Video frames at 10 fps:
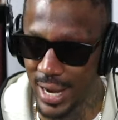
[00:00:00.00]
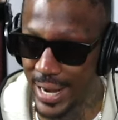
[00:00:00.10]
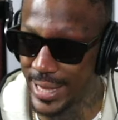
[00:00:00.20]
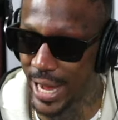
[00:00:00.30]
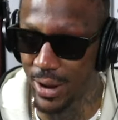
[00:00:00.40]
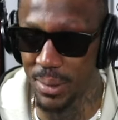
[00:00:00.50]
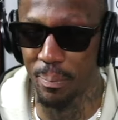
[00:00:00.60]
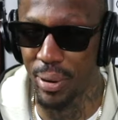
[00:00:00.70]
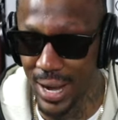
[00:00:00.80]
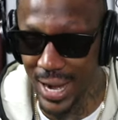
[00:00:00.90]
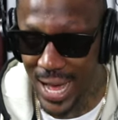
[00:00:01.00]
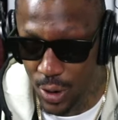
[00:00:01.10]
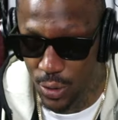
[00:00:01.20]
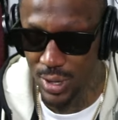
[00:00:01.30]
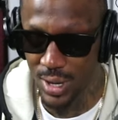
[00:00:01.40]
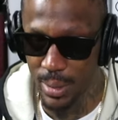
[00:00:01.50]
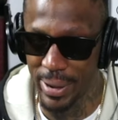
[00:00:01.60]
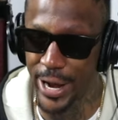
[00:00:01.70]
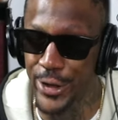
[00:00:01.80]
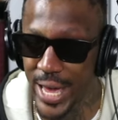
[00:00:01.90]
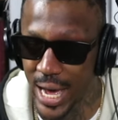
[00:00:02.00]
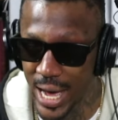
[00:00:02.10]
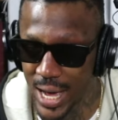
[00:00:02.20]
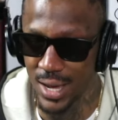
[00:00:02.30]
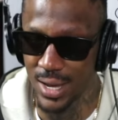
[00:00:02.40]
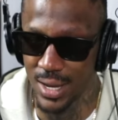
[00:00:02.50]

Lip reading: I need to hurry up and put it out, Perrion.